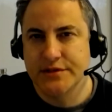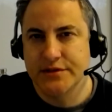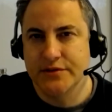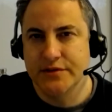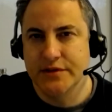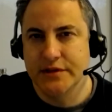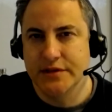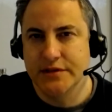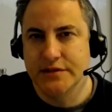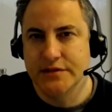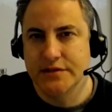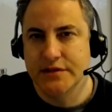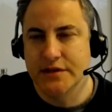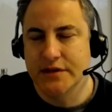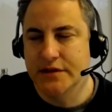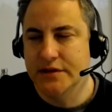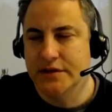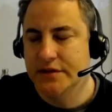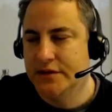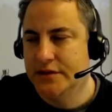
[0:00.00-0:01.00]

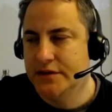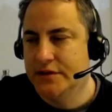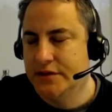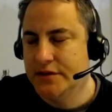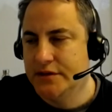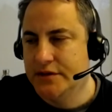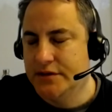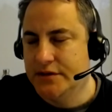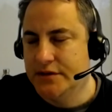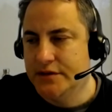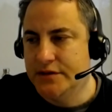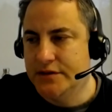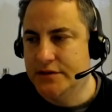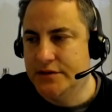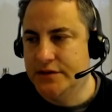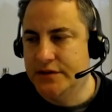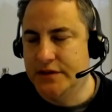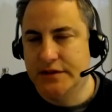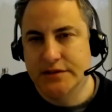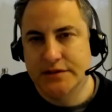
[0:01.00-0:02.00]

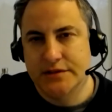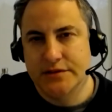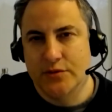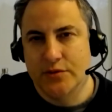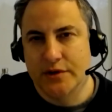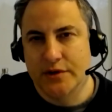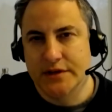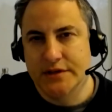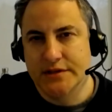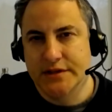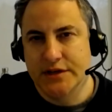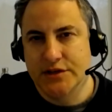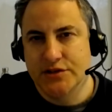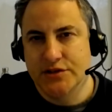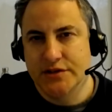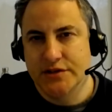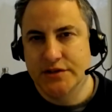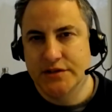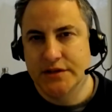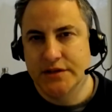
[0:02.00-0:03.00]
to these
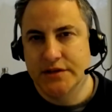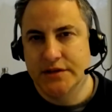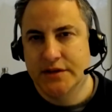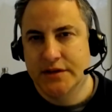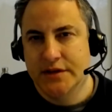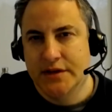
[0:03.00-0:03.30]
organizations, and